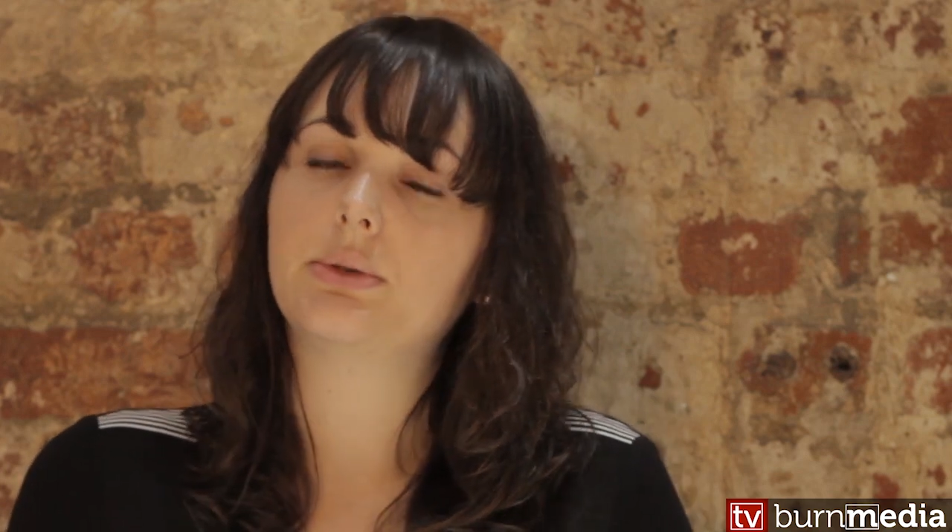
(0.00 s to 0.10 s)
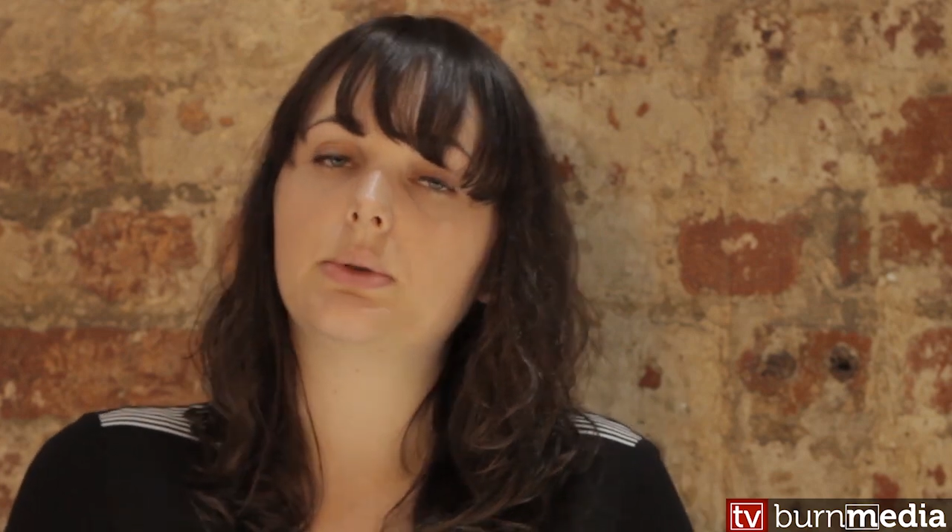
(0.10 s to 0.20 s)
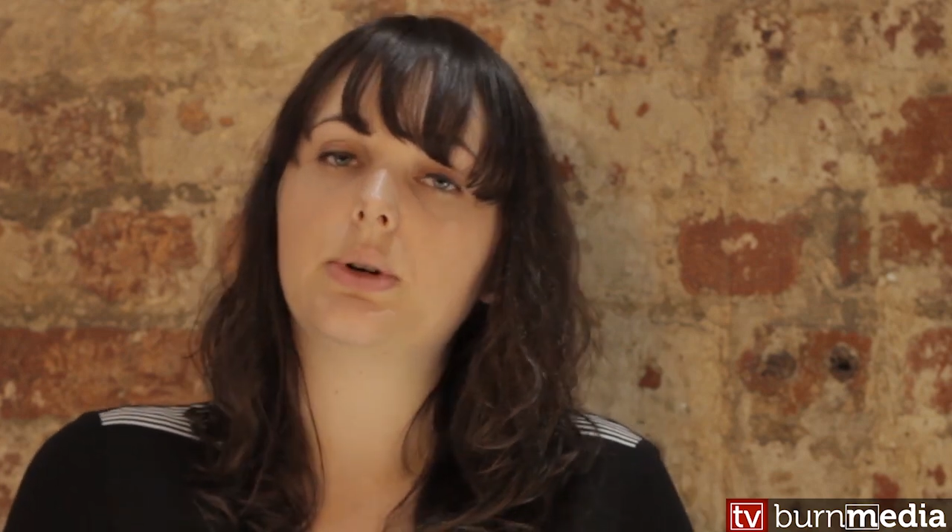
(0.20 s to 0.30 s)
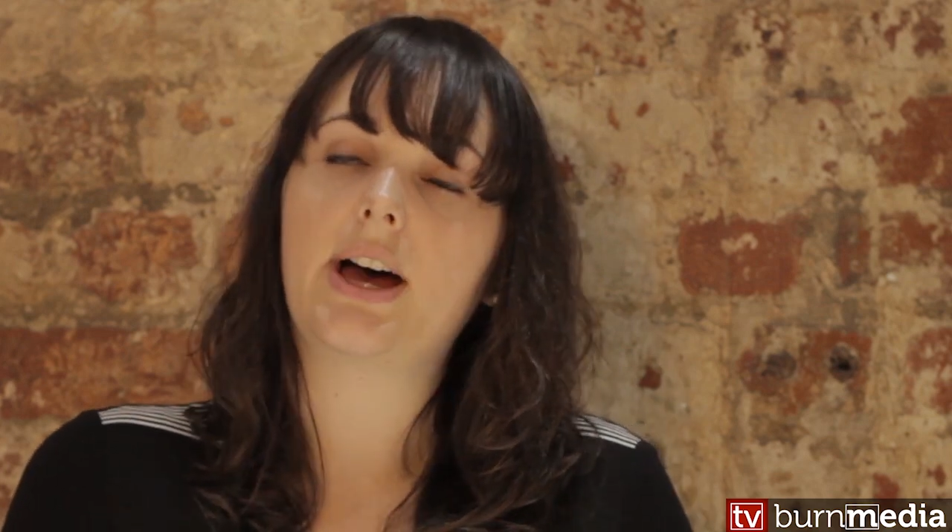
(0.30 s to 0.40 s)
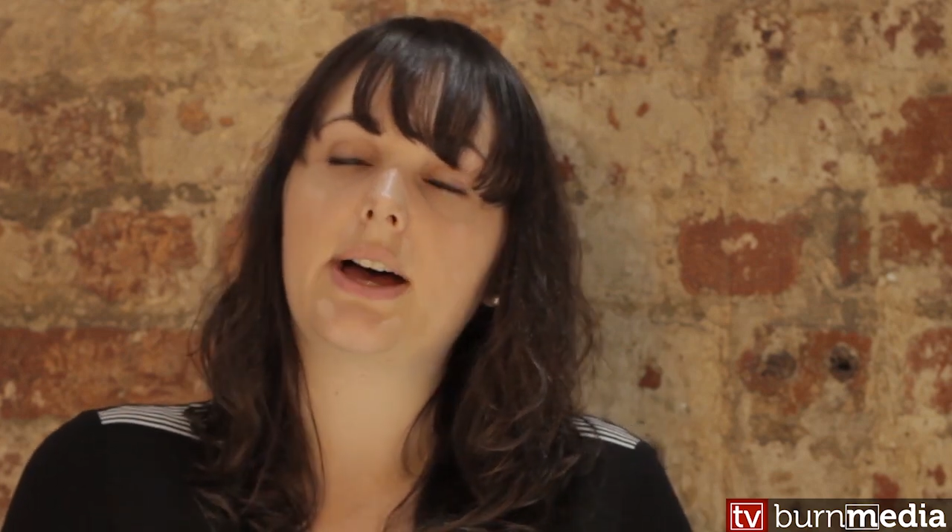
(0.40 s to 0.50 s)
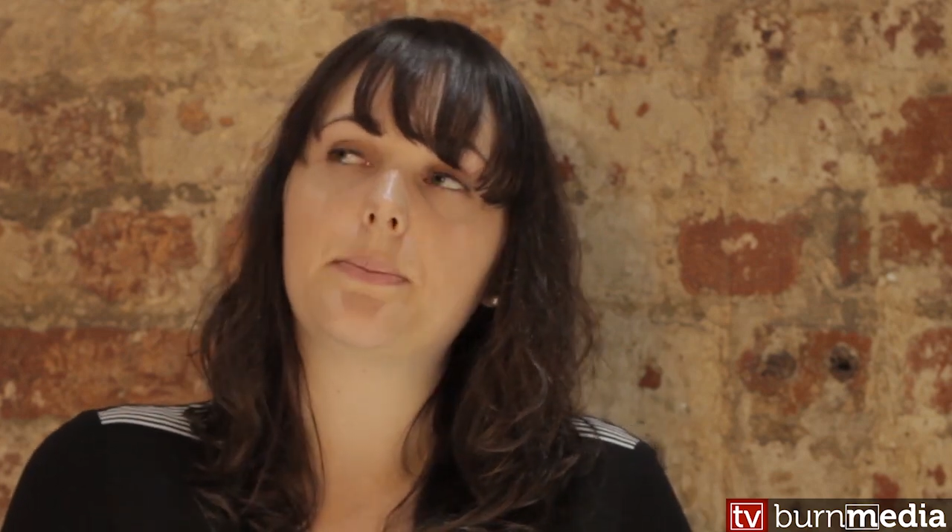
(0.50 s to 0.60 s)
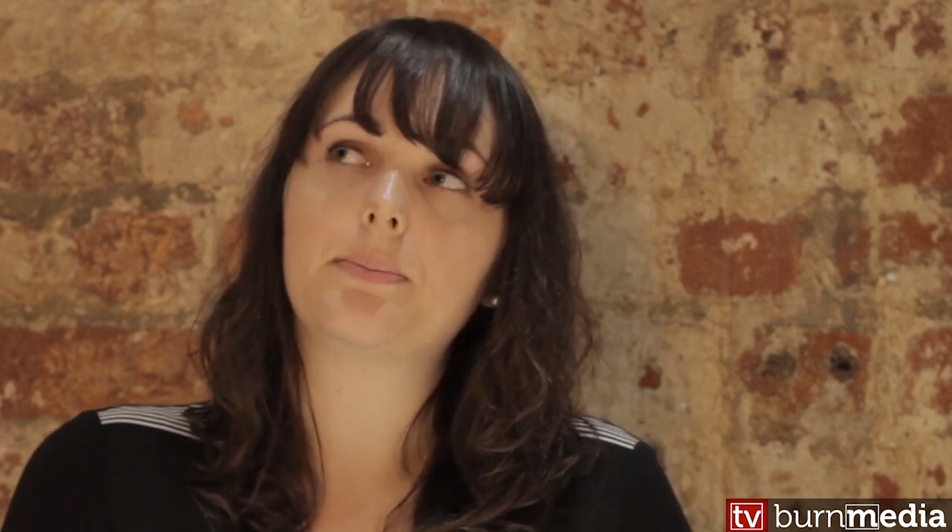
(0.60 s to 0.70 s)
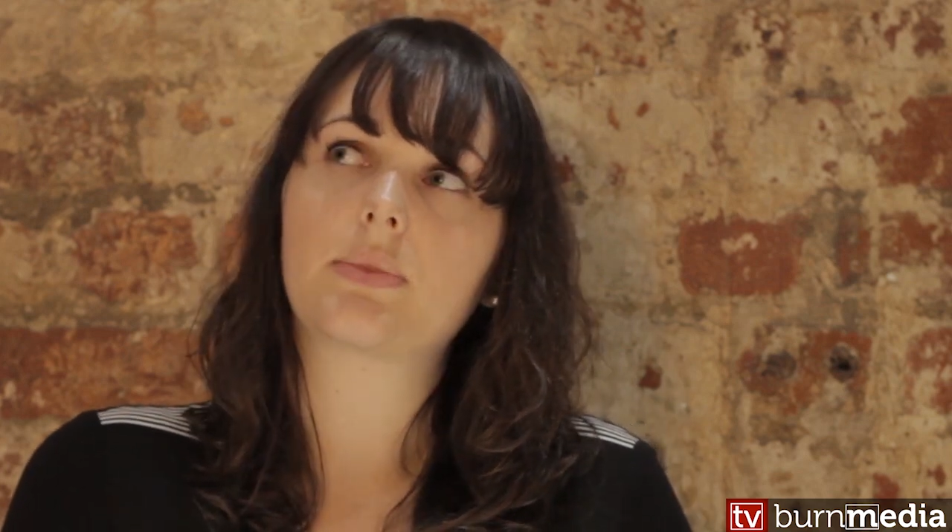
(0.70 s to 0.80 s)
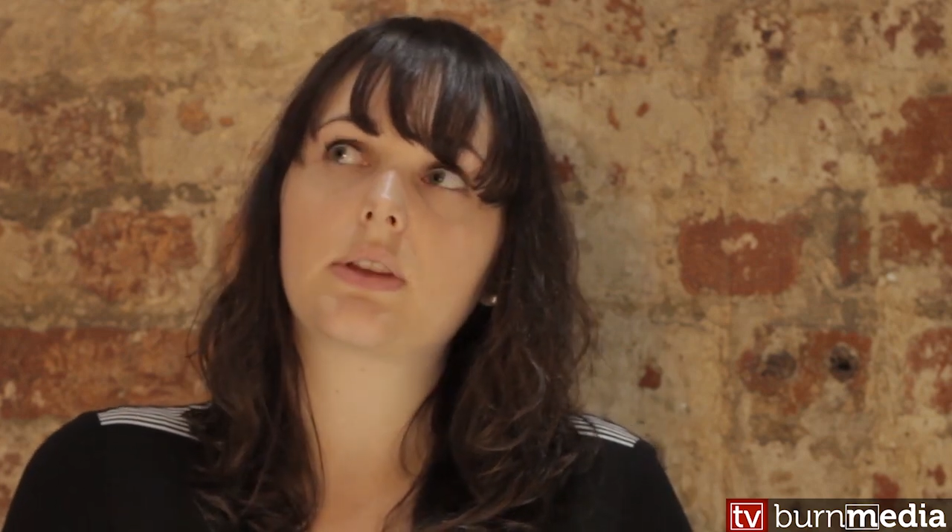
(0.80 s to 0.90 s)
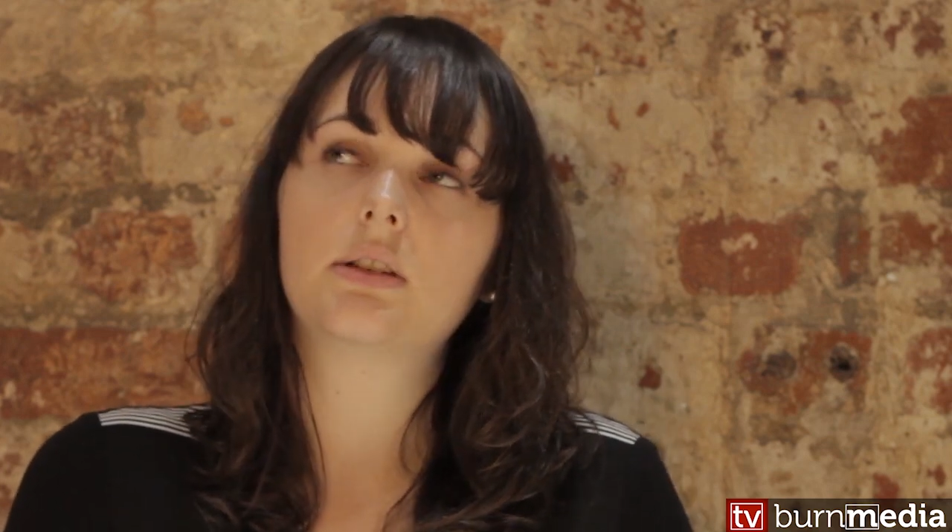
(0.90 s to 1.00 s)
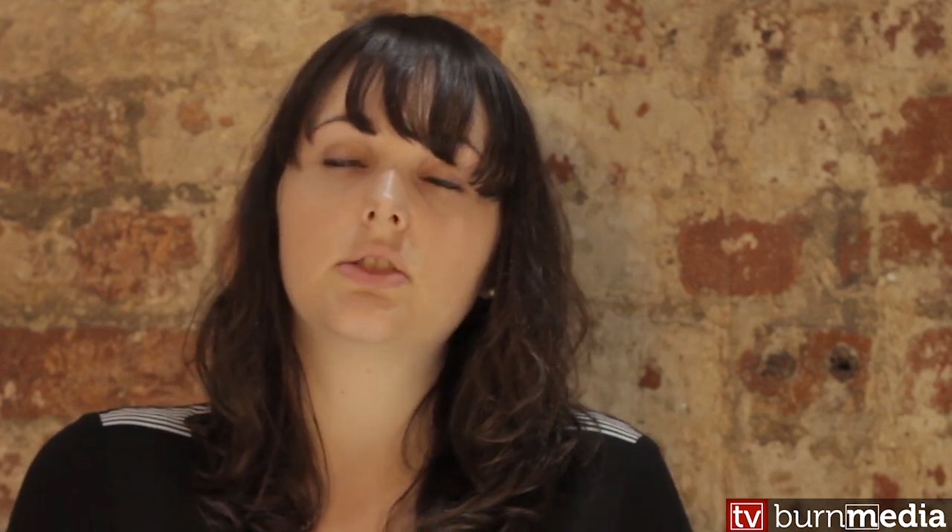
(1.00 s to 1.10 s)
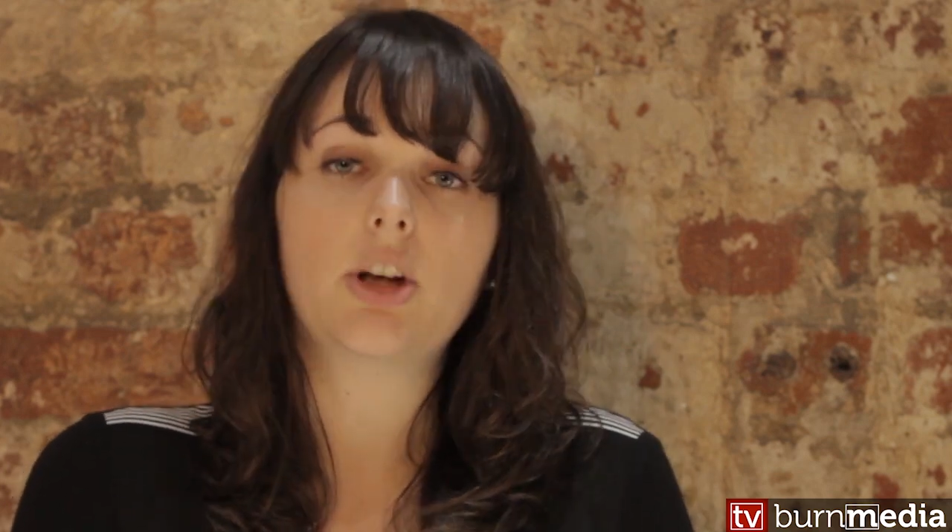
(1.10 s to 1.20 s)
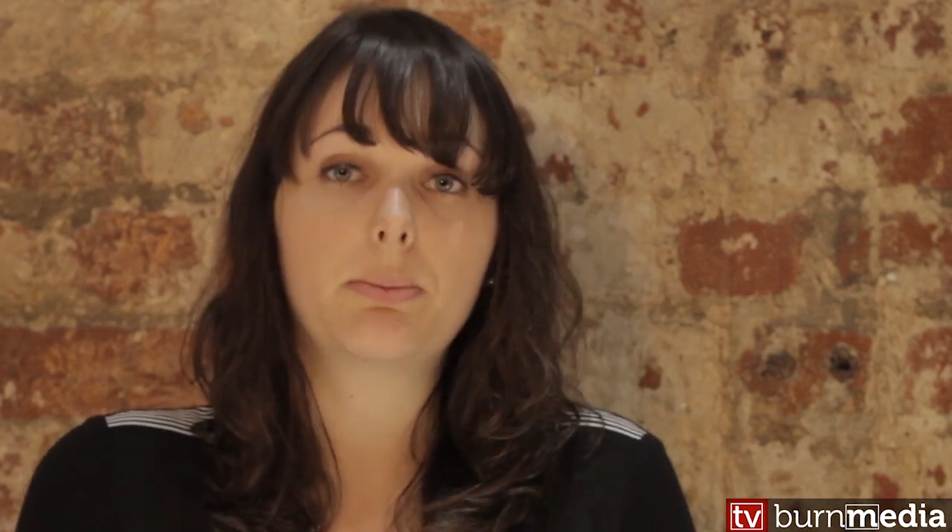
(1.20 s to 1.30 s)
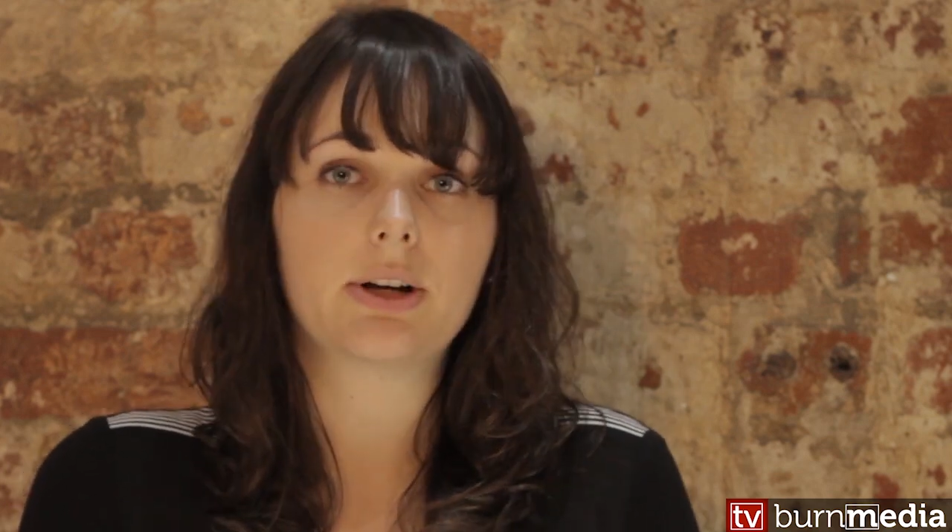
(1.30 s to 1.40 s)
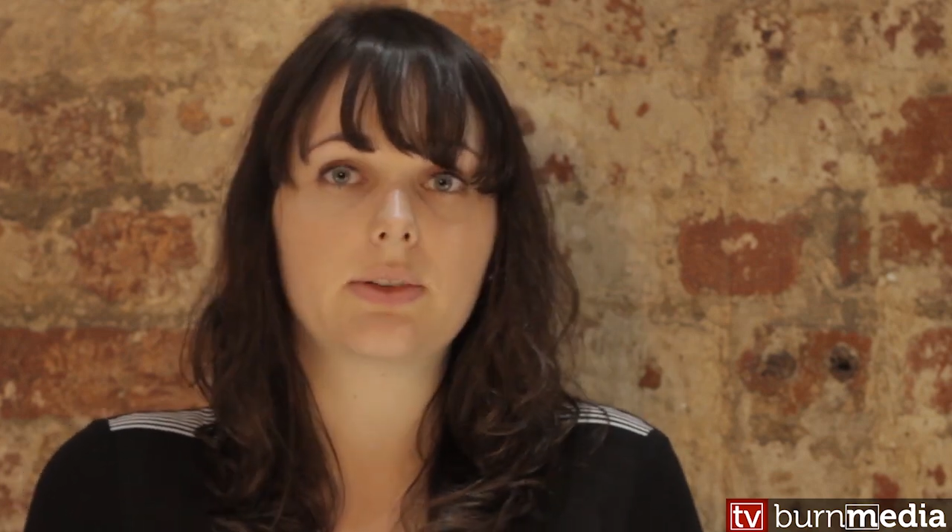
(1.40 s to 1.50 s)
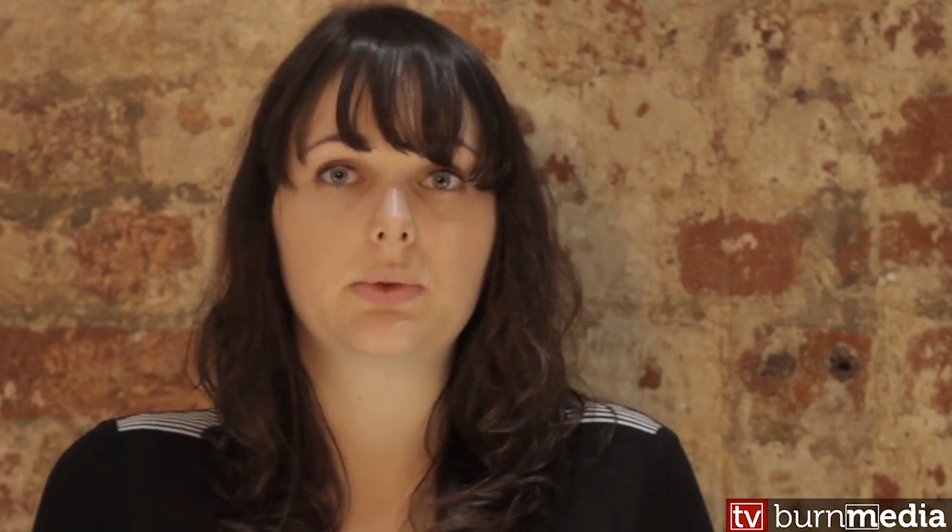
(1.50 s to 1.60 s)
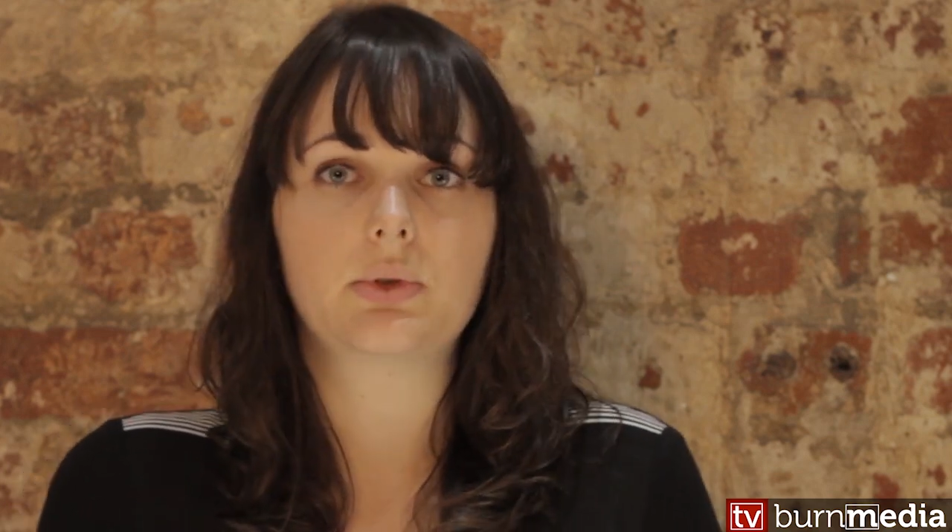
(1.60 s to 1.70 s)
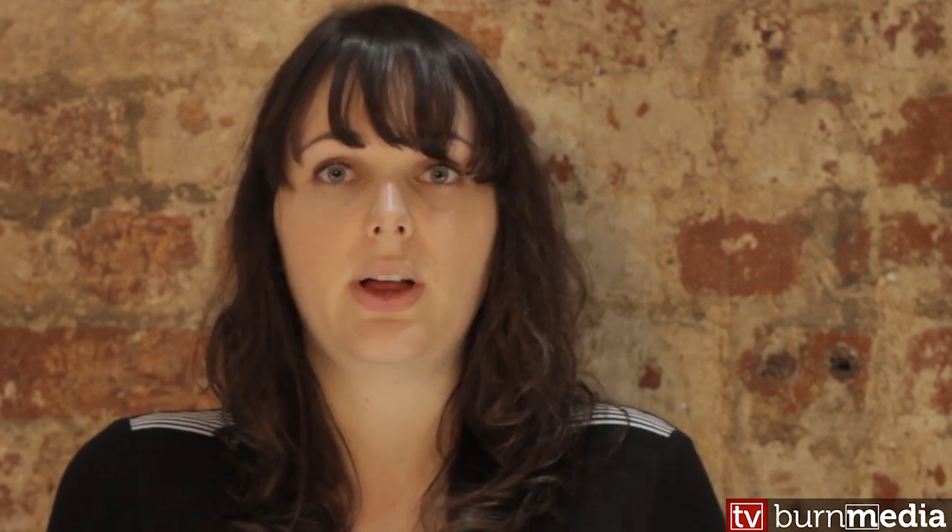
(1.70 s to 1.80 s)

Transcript: or Dropbox, which all